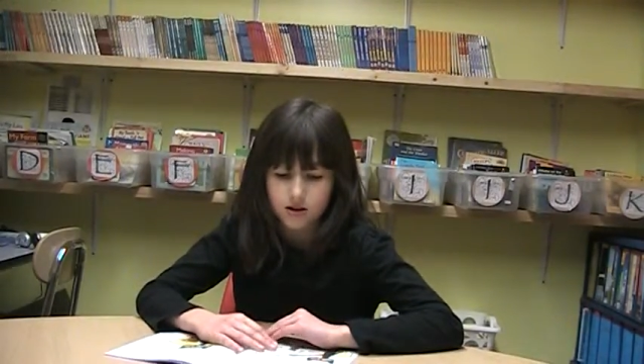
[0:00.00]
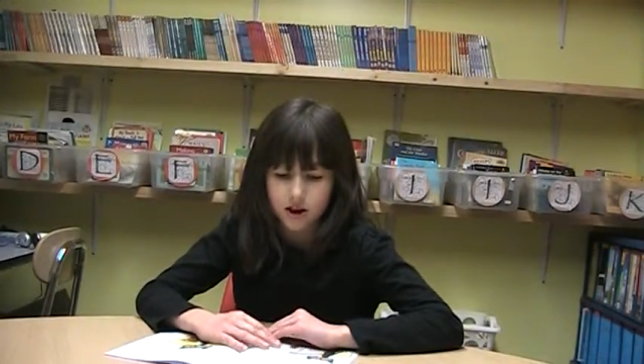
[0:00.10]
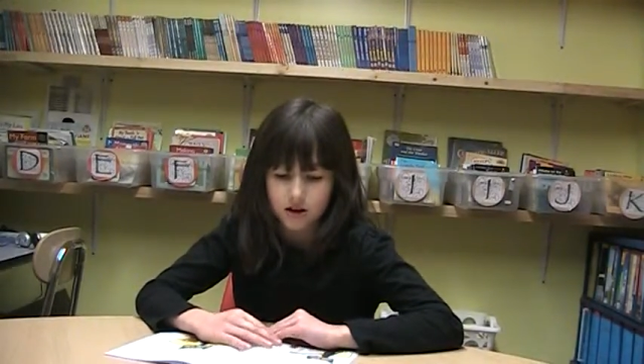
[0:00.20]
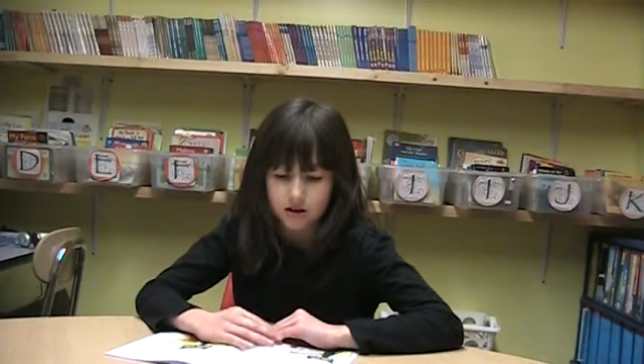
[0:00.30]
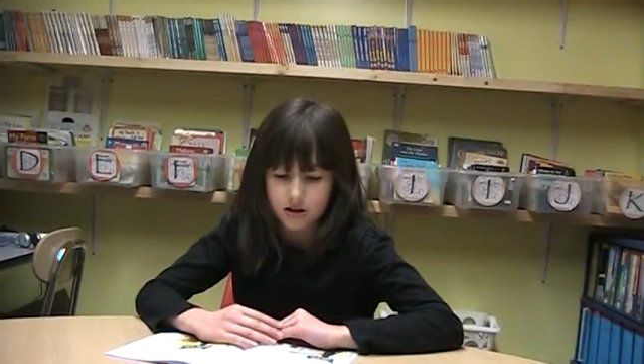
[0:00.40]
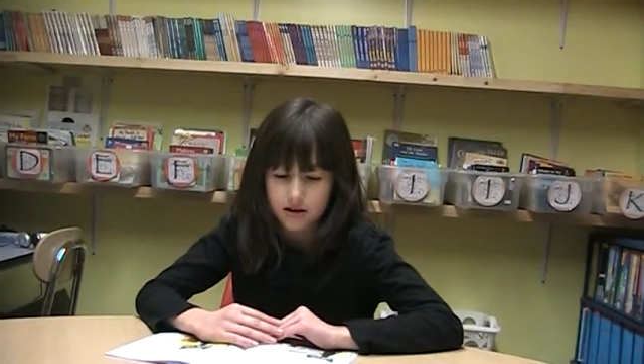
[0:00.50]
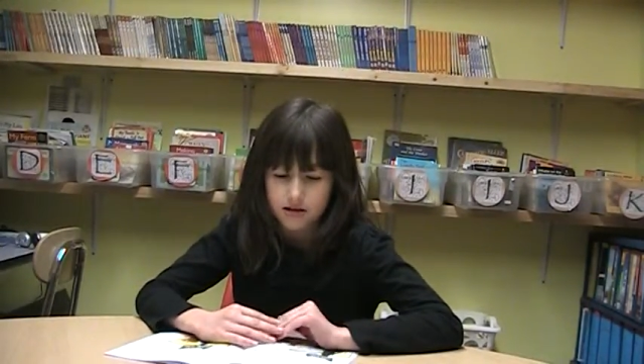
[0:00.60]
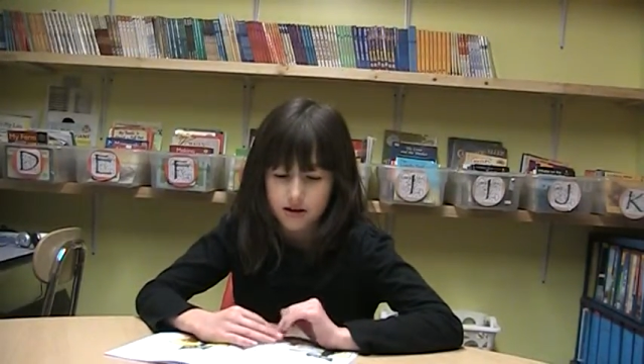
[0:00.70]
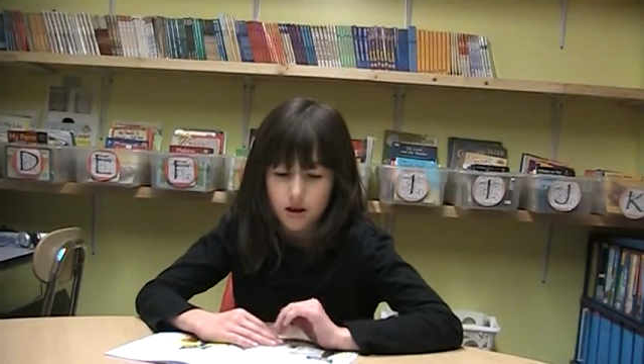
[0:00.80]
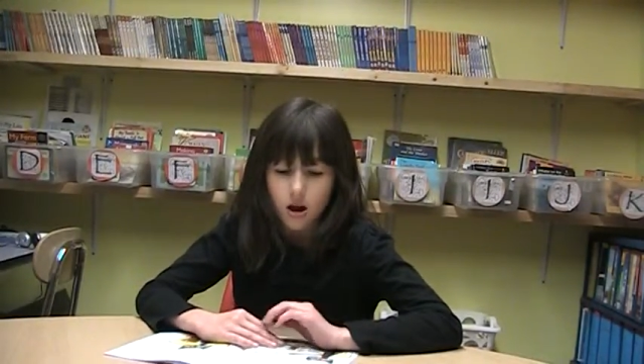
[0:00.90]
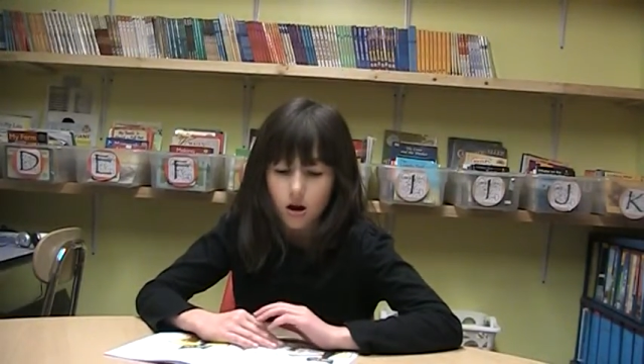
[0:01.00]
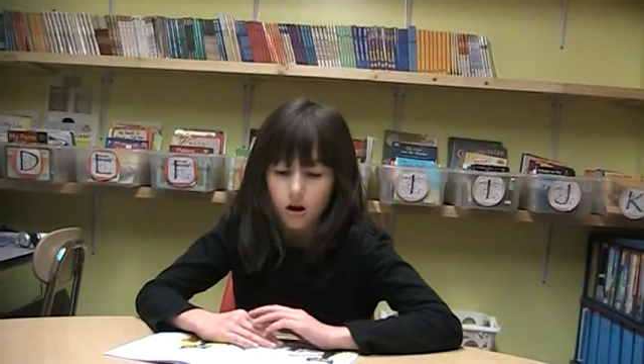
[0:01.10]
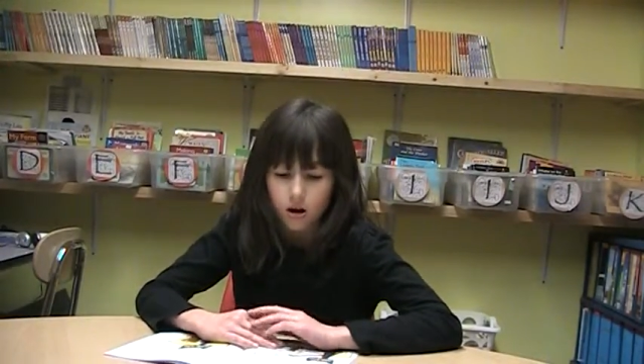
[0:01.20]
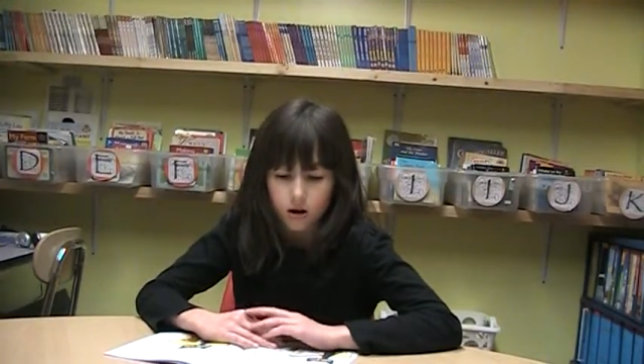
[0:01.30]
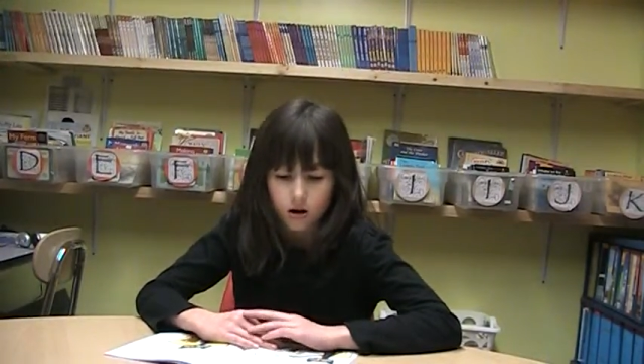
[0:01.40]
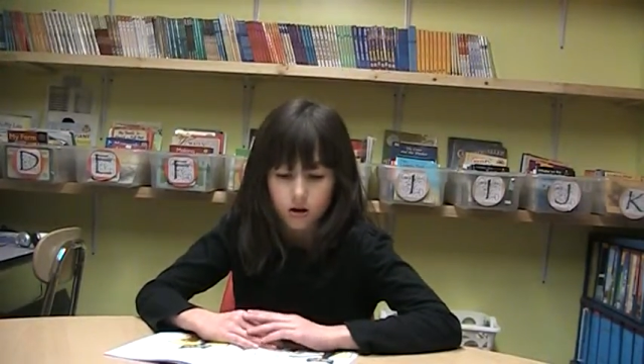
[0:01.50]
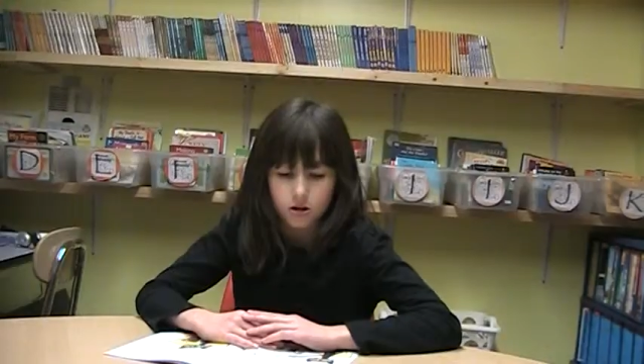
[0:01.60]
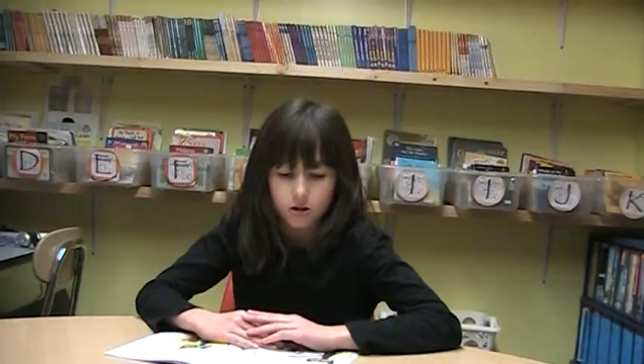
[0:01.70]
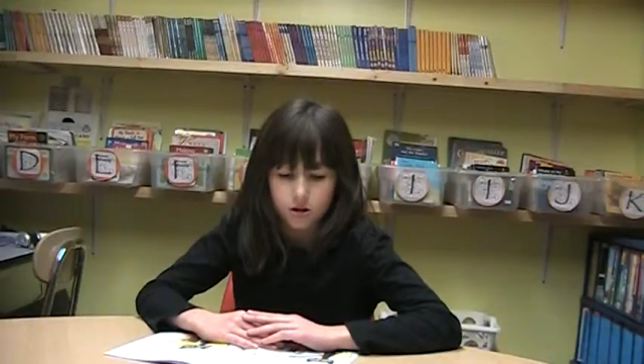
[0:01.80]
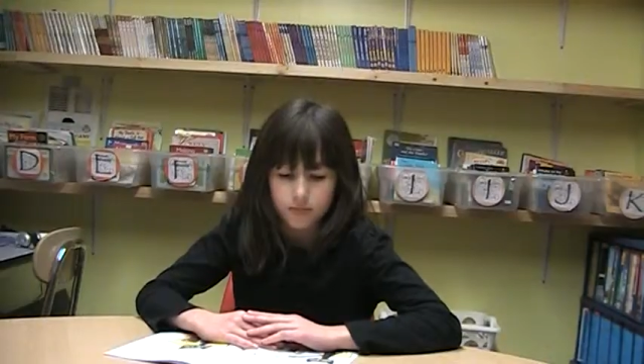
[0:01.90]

Crackers are crunchy.